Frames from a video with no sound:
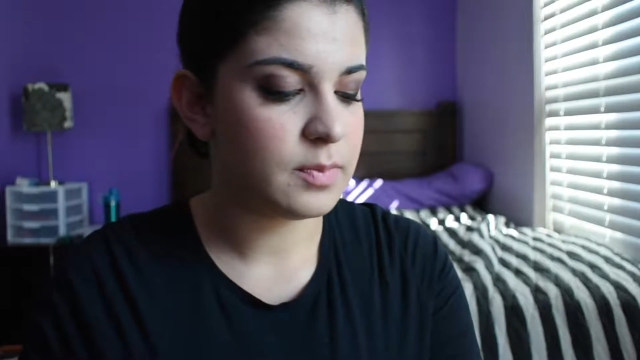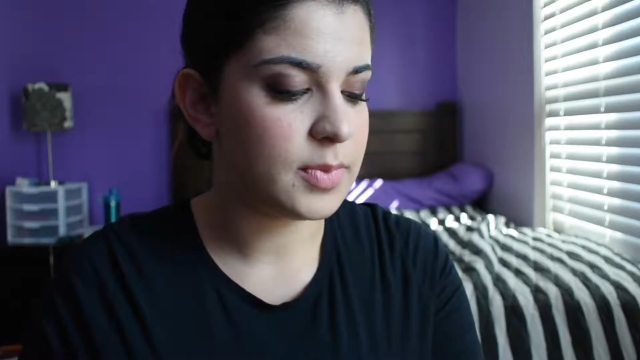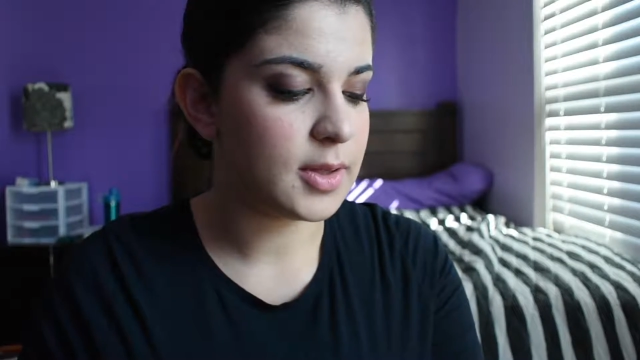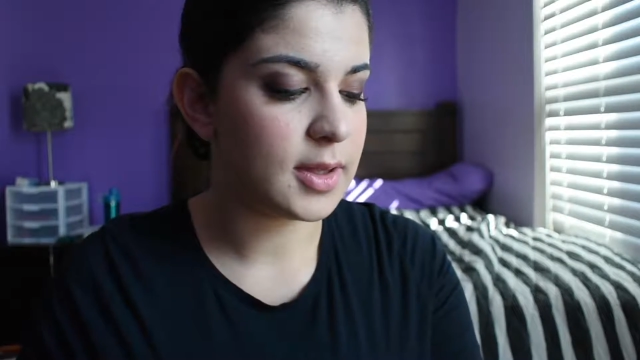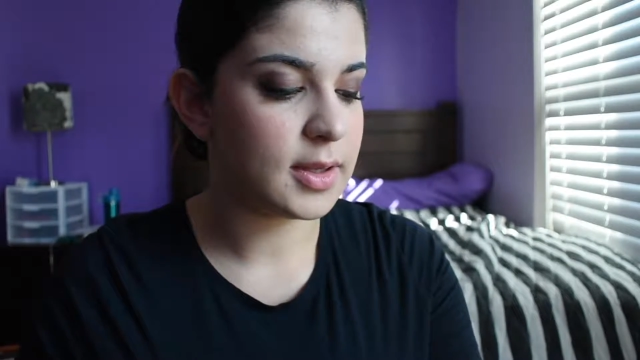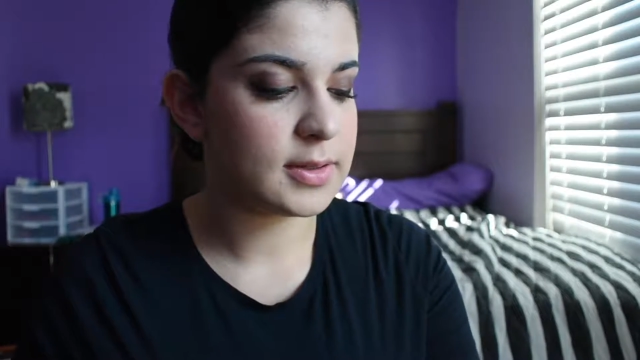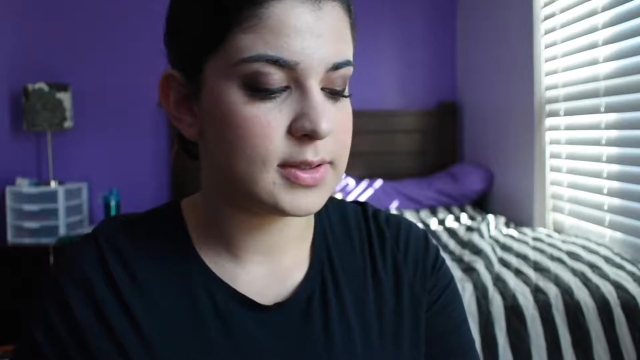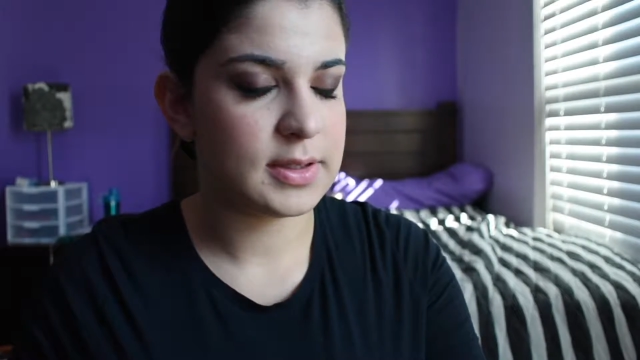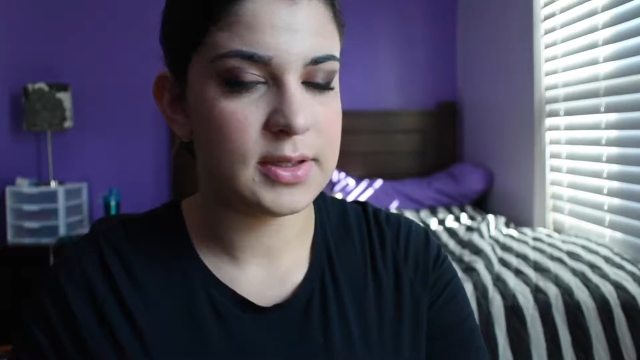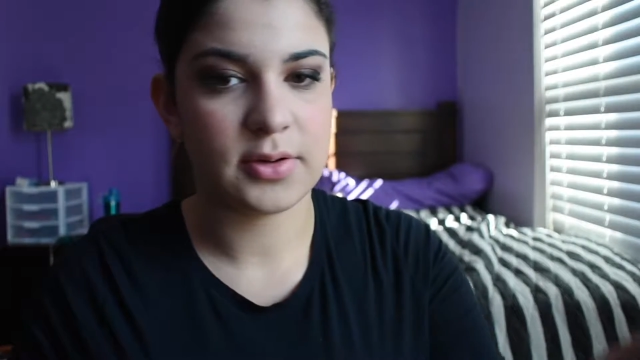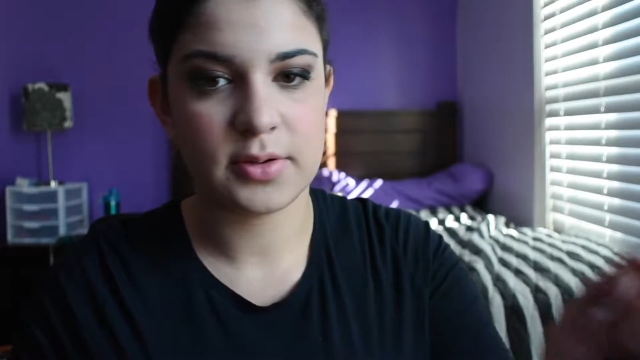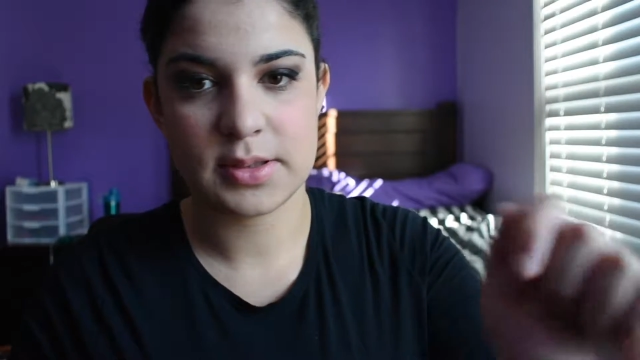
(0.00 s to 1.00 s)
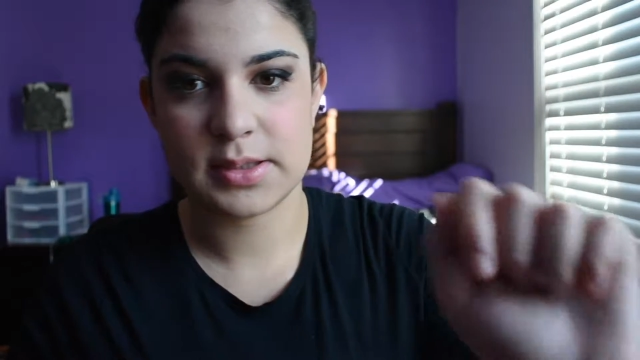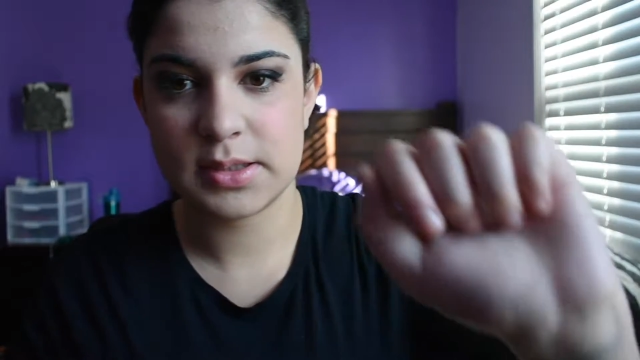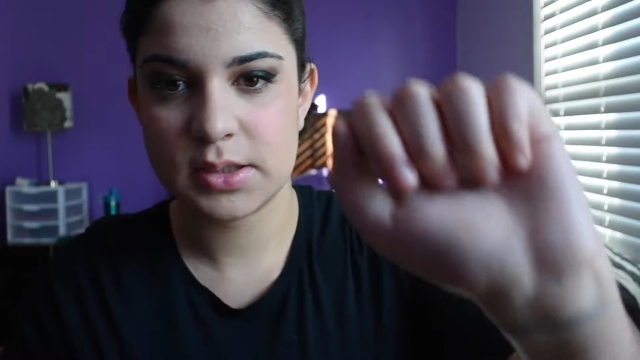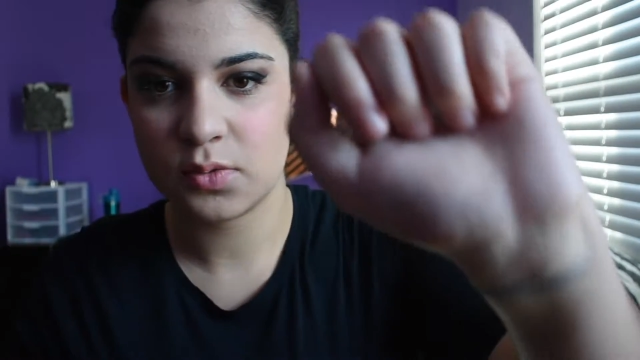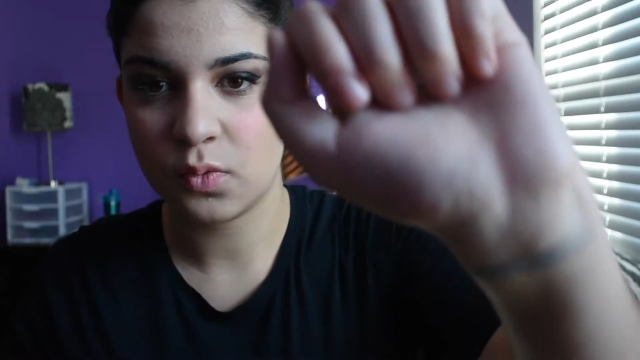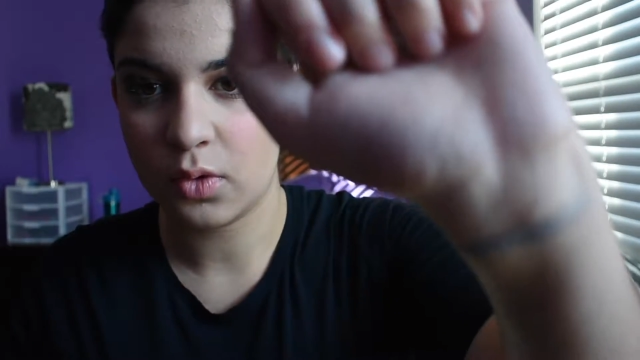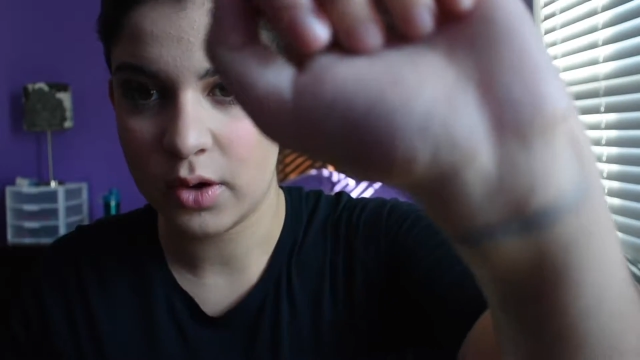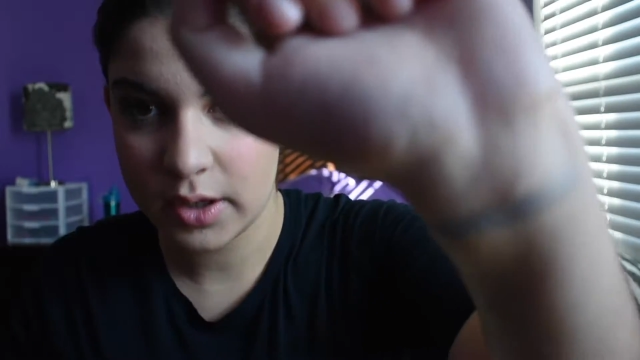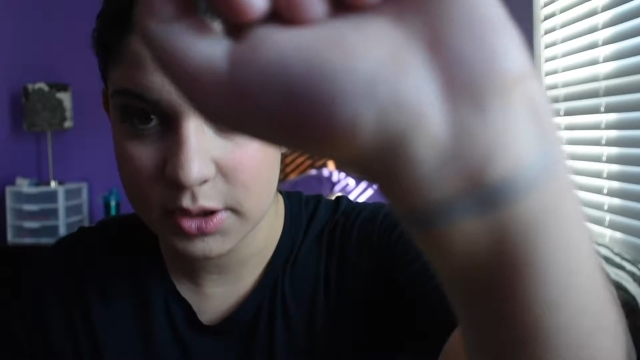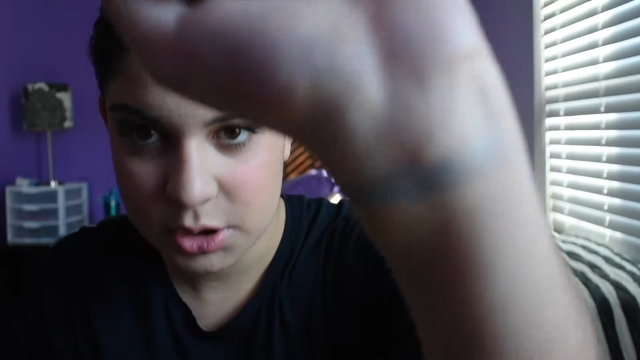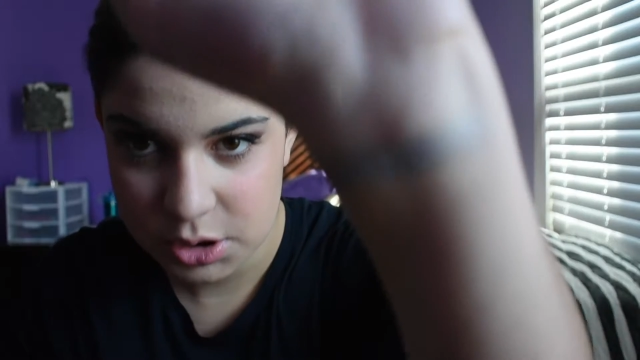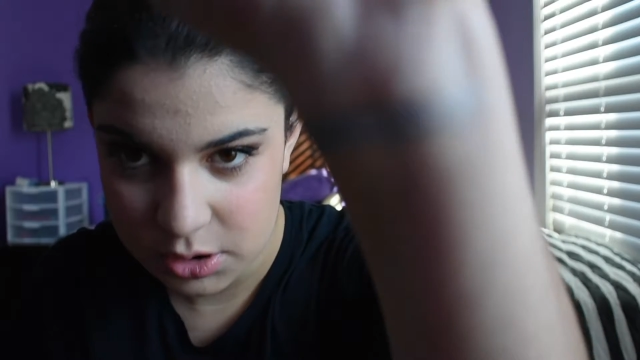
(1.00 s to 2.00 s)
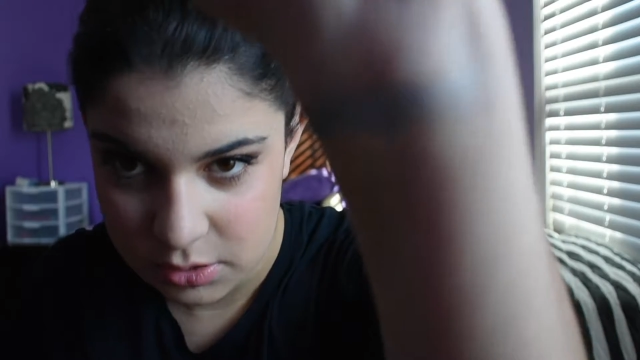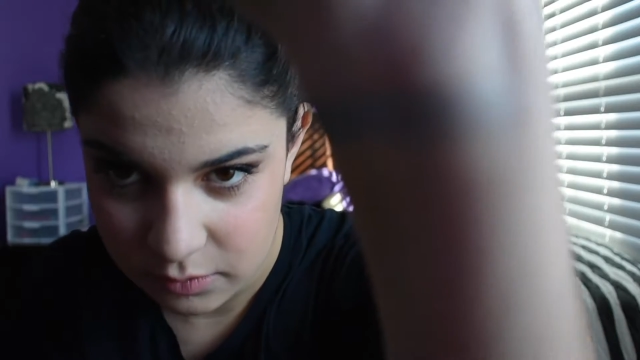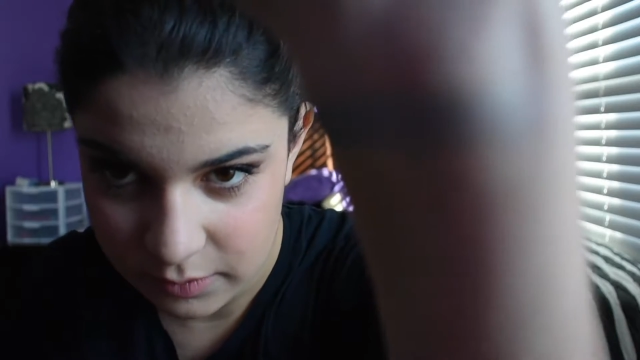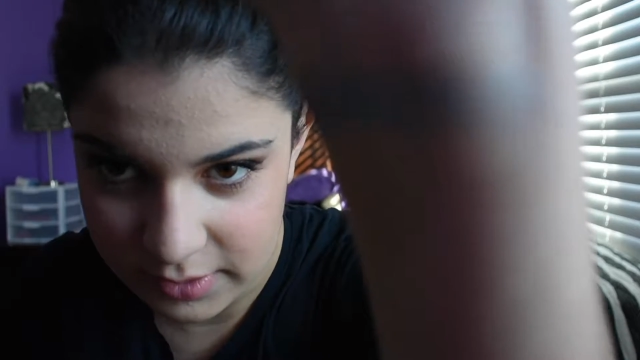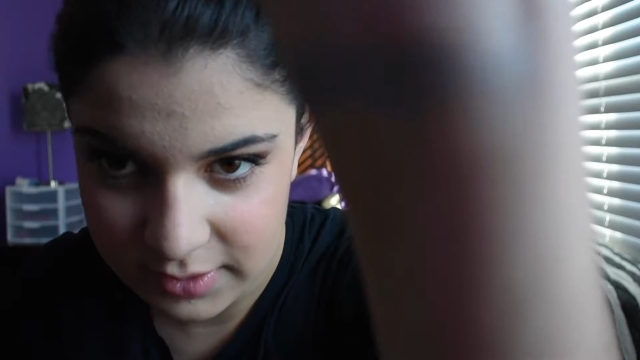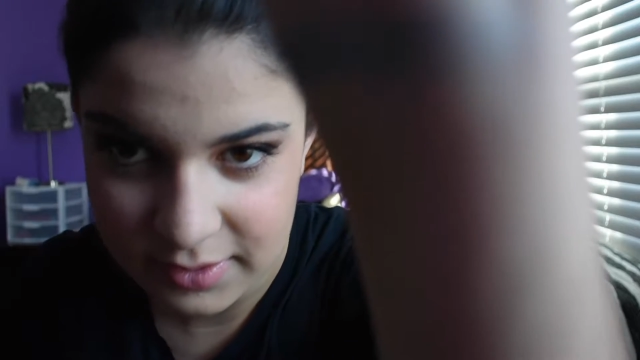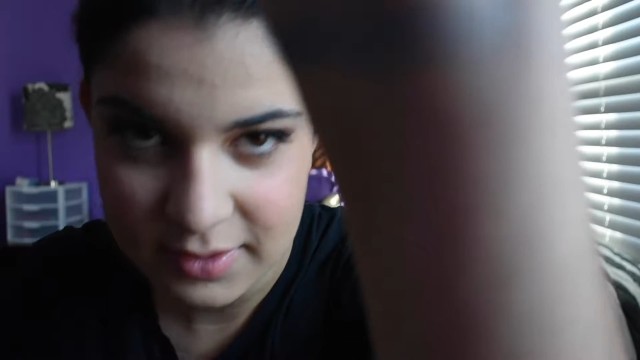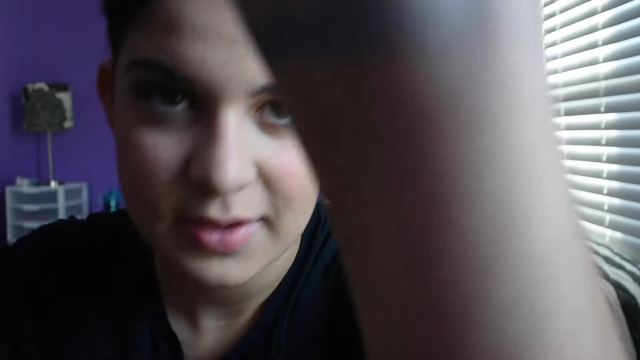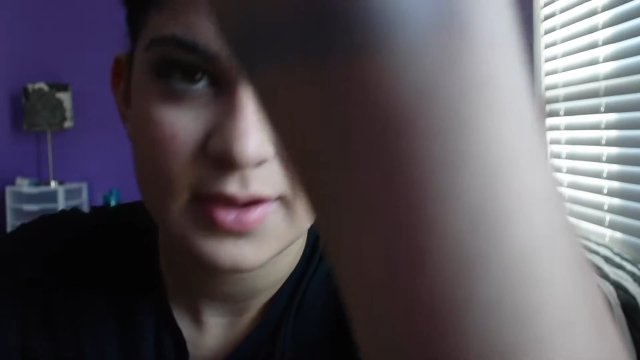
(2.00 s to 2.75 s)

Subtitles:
But here's the swatch. Wait.